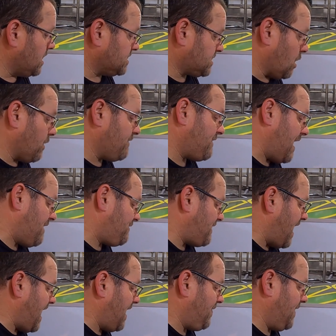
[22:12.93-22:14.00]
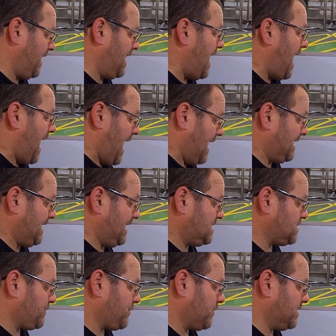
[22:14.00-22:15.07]
So if I find that I
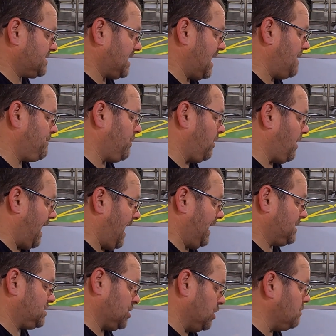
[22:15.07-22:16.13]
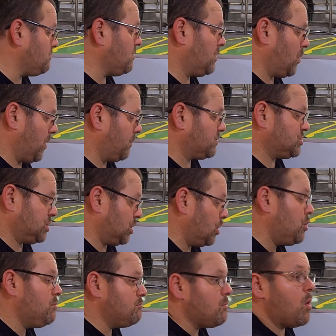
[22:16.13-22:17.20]
need to, for example, add
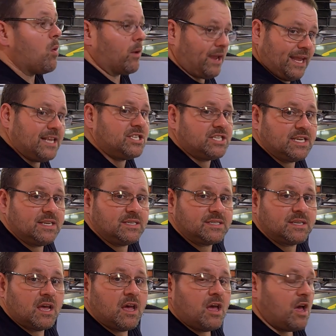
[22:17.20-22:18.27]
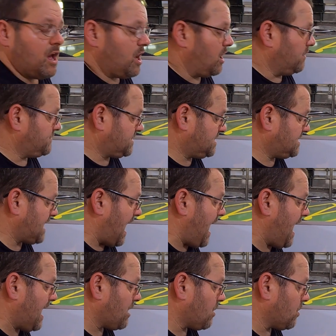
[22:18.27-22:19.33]
two more inches of
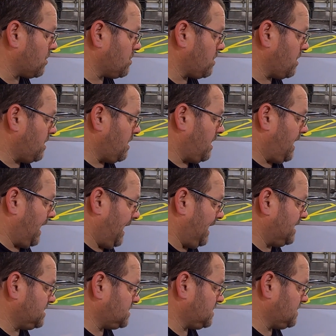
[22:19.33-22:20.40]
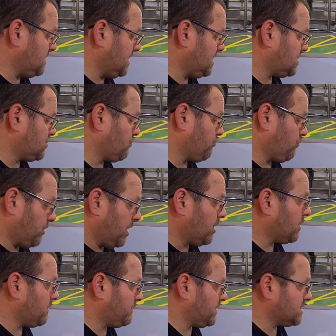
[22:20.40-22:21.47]
stagger into this
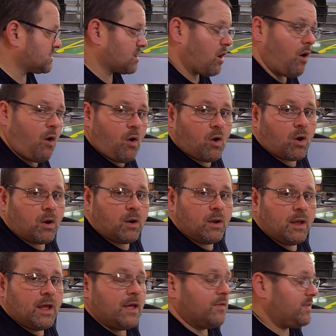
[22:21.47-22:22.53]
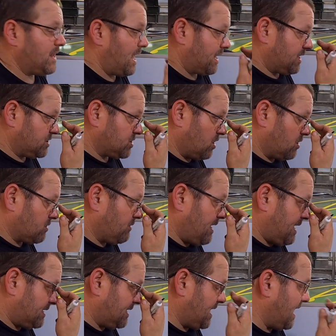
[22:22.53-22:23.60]
rear of this car, then I can turn
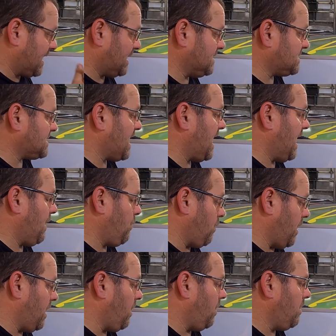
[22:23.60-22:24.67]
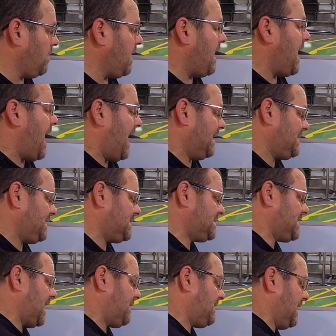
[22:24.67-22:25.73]
around and I can say, well, I need to
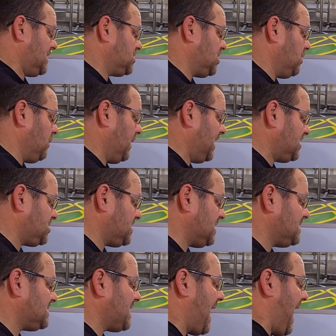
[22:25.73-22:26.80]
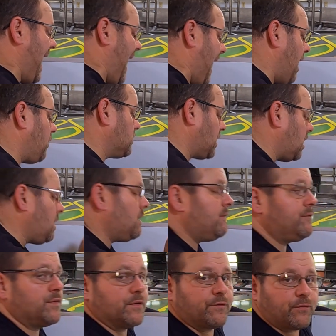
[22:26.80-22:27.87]
take that 2 inches out
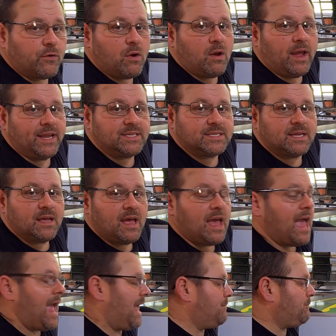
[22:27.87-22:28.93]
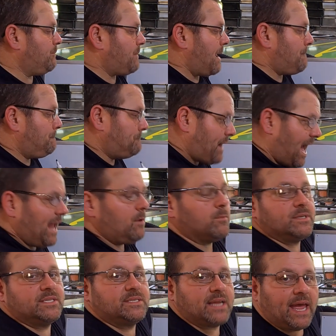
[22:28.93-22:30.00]
of the front and my bite
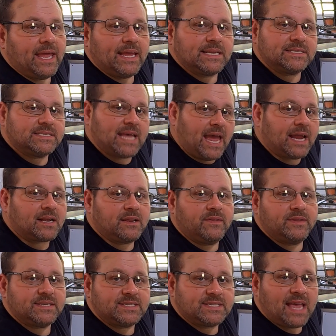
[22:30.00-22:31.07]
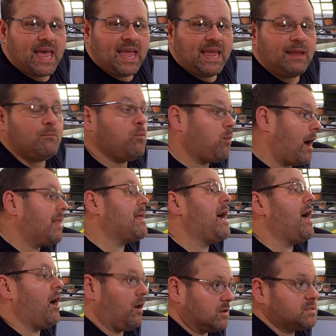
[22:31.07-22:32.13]
would stay exactly the same while
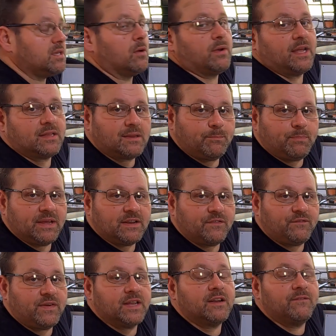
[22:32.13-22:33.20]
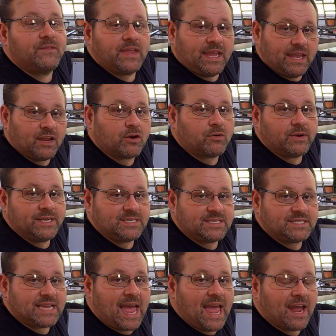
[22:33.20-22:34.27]
I also get the benefit of the
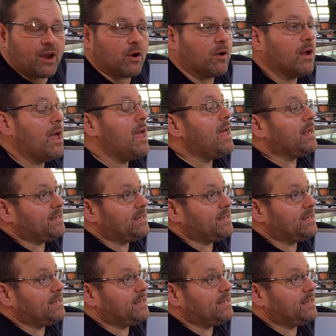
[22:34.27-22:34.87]
increased stagger.